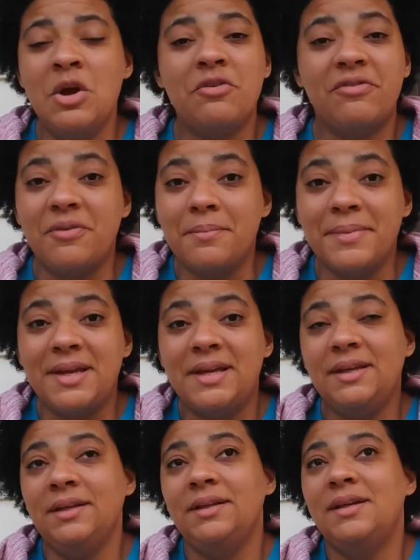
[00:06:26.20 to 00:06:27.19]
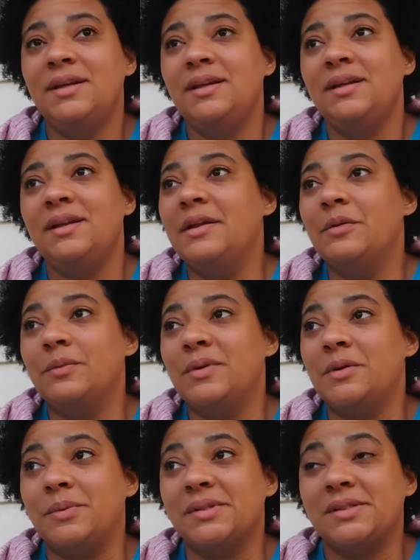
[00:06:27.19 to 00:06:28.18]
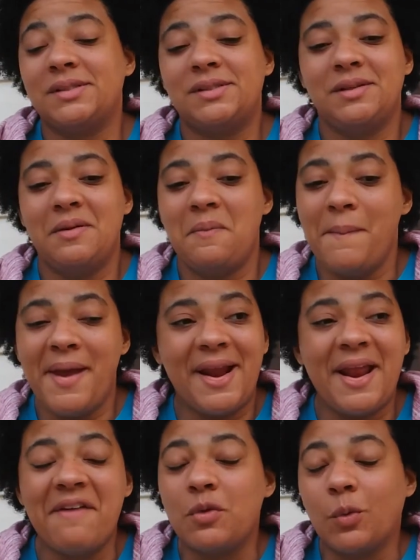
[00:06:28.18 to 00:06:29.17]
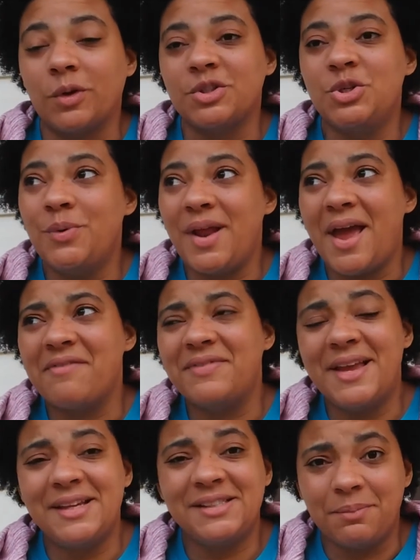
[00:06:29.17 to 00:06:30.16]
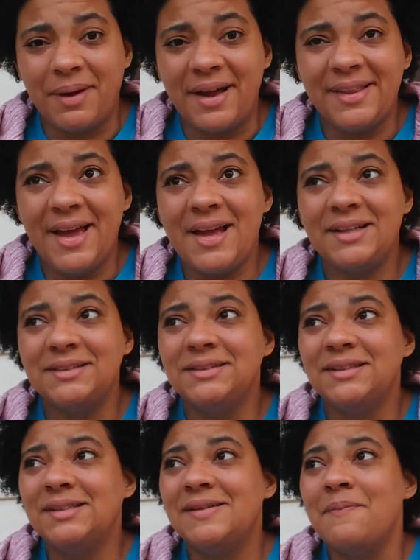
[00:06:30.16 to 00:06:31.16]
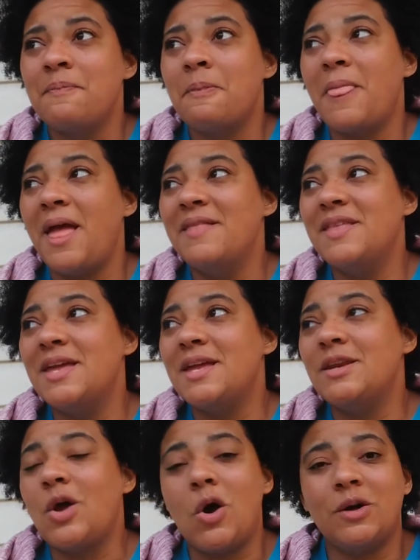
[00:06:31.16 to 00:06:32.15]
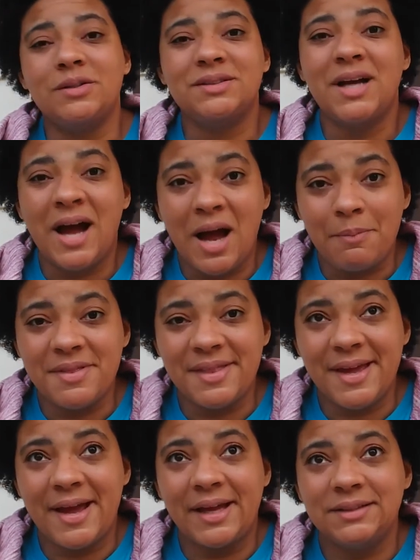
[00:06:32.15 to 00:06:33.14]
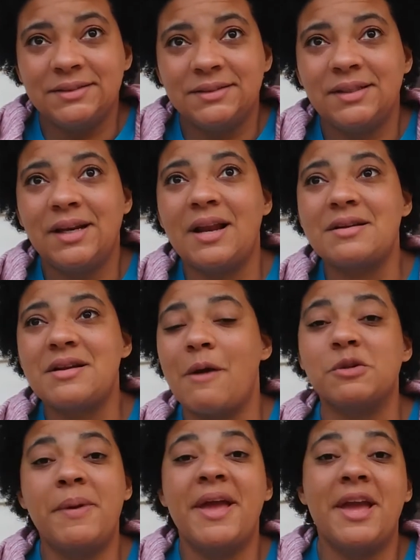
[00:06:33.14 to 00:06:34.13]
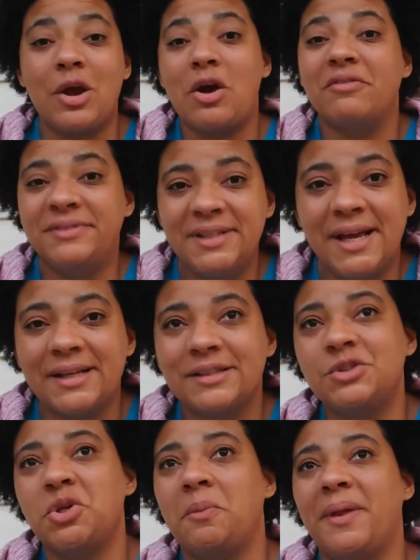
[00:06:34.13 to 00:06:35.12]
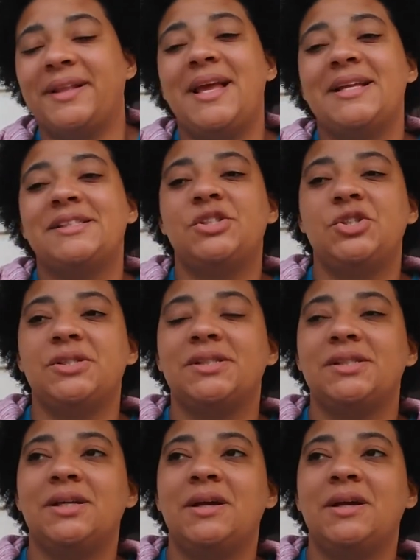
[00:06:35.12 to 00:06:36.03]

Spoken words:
For me, it was, man, I have to work 2.5 days to buy that. And then on top of that, I was paying off debt. So I'm like, that's just